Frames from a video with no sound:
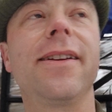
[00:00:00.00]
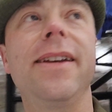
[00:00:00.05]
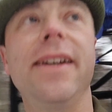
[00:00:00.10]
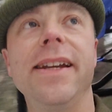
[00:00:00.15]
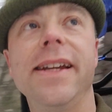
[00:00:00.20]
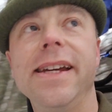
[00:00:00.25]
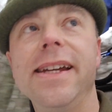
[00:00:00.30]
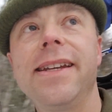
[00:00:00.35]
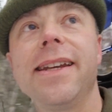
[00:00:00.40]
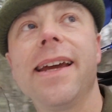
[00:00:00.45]

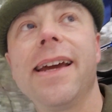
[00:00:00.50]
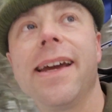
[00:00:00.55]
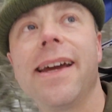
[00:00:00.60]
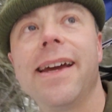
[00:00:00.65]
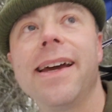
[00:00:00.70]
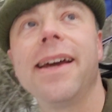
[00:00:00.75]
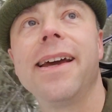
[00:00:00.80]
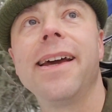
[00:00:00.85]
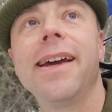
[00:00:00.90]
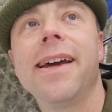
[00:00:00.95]
neat.
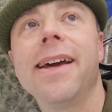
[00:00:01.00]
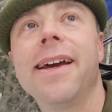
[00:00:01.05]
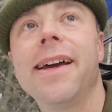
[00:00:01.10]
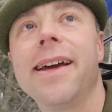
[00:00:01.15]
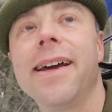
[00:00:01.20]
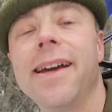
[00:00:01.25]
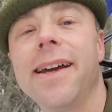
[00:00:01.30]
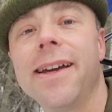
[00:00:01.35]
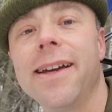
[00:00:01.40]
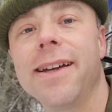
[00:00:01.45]

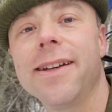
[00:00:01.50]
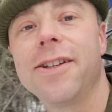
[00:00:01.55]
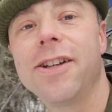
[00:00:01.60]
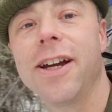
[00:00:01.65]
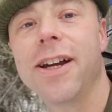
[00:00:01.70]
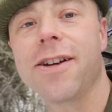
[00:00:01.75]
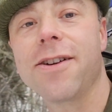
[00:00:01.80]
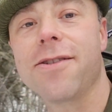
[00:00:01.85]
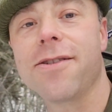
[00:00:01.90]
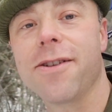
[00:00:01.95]

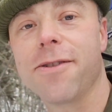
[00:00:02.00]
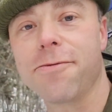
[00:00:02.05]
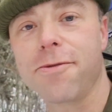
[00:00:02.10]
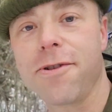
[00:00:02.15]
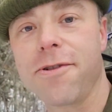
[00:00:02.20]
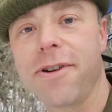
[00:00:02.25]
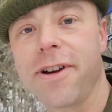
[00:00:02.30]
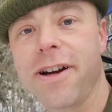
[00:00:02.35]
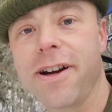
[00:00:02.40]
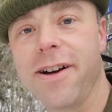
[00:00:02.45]
Check out
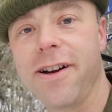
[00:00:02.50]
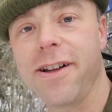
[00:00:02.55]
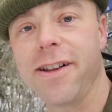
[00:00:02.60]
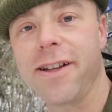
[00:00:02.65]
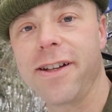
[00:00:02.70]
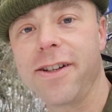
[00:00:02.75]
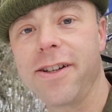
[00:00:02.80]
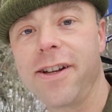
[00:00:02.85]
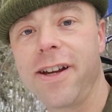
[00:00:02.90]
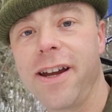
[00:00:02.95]
Aurora
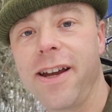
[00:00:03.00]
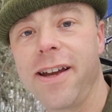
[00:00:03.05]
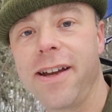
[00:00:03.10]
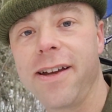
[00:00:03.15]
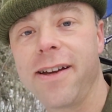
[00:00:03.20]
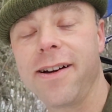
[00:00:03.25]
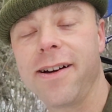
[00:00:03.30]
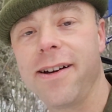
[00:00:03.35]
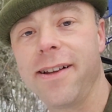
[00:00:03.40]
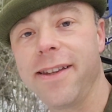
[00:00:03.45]
College
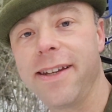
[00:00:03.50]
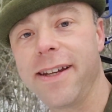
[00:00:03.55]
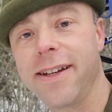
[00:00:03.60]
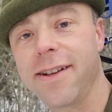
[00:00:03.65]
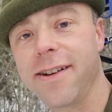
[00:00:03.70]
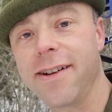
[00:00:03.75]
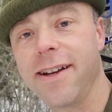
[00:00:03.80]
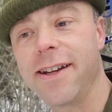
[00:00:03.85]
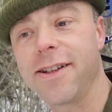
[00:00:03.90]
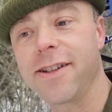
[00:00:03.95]
on the
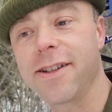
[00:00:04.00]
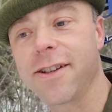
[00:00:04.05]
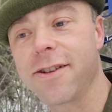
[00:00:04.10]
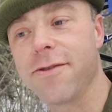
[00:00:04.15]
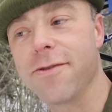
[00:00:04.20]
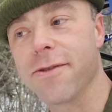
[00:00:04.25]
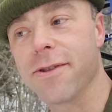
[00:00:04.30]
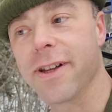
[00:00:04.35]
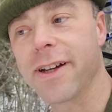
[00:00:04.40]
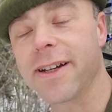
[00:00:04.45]
internet. Just
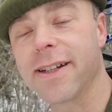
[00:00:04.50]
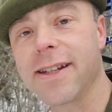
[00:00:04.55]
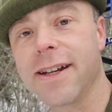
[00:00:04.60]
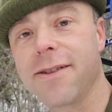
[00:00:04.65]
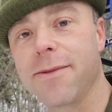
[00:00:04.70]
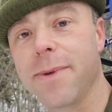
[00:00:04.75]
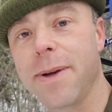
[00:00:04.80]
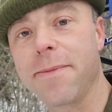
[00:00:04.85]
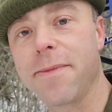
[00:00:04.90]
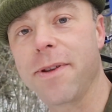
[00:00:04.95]
Google it because I
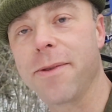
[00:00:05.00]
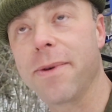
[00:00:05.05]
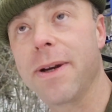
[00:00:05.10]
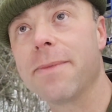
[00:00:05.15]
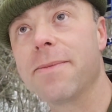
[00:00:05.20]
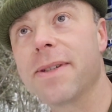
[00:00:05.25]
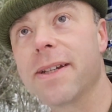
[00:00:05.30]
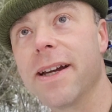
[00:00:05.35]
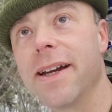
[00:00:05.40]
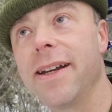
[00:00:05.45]
don't remember the
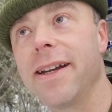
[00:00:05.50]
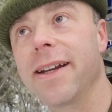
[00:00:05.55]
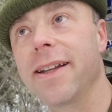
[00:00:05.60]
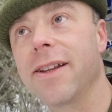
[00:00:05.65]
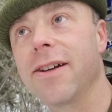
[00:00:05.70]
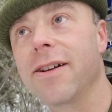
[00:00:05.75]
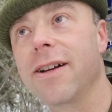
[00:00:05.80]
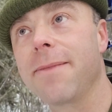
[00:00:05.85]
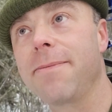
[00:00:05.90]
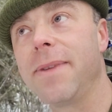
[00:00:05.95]
website, and
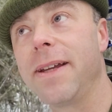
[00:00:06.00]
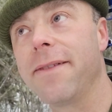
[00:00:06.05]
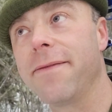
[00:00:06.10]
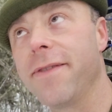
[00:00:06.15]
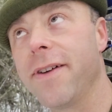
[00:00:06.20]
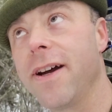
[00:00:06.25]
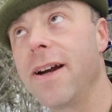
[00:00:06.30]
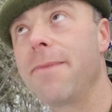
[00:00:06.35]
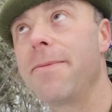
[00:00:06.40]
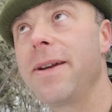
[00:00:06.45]
look up the
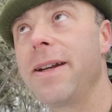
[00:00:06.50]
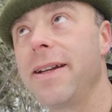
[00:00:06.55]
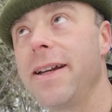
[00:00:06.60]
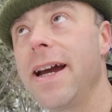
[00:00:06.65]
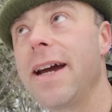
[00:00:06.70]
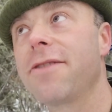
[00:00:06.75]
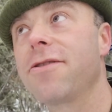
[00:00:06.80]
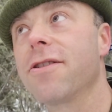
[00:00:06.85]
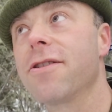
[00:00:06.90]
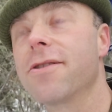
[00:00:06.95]
Environment and
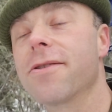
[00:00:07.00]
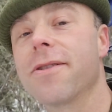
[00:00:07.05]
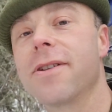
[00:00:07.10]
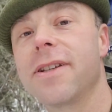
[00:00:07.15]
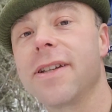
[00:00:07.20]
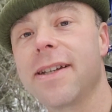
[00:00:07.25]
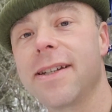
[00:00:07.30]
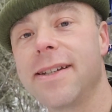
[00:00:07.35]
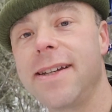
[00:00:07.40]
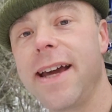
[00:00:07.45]
Natural
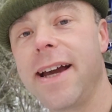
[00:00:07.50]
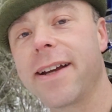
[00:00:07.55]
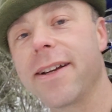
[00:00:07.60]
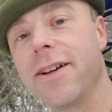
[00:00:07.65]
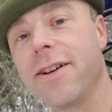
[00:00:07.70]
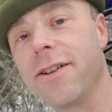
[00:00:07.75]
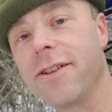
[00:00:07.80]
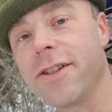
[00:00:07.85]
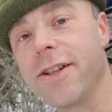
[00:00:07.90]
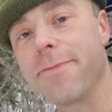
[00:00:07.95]
Resources
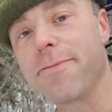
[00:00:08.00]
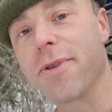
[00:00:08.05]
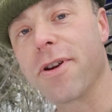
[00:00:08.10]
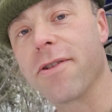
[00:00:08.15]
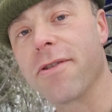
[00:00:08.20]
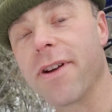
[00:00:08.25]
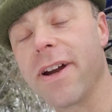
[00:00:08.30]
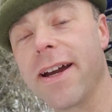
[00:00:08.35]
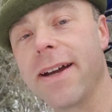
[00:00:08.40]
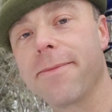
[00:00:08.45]
Technology
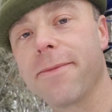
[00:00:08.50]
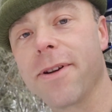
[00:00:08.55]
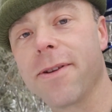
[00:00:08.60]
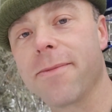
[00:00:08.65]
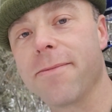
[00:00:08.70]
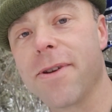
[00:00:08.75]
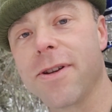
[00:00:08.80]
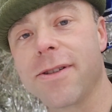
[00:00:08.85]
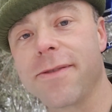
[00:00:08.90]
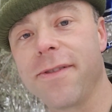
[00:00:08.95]
Program, or
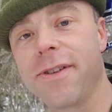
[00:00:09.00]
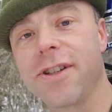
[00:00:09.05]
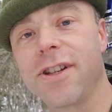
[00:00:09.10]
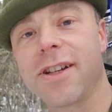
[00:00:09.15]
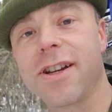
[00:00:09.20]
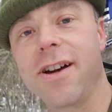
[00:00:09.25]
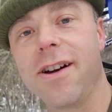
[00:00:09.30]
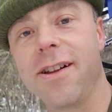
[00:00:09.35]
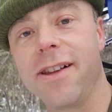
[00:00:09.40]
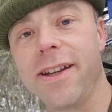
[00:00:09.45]
most of us just
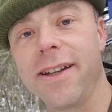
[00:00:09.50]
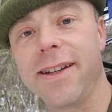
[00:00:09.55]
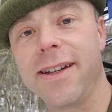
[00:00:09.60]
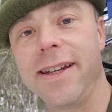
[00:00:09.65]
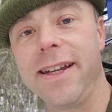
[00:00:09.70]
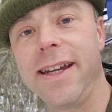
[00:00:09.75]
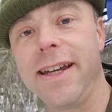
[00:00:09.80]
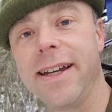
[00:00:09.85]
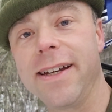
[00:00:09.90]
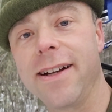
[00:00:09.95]
call it
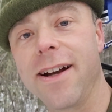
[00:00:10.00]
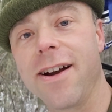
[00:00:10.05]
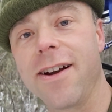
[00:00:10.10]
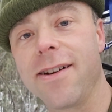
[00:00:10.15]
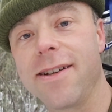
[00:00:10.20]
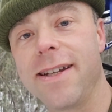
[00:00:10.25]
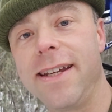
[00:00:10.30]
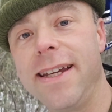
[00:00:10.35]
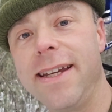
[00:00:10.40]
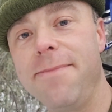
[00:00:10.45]

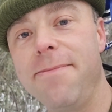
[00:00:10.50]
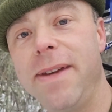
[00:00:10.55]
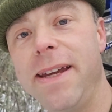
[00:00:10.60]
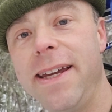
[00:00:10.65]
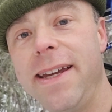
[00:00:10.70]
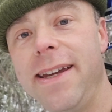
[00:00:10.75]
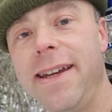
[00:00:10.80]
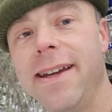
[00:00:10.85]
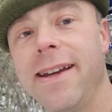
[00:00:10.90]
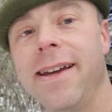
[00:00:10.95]

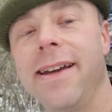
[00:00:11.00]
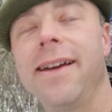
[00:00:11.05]
ENRTP.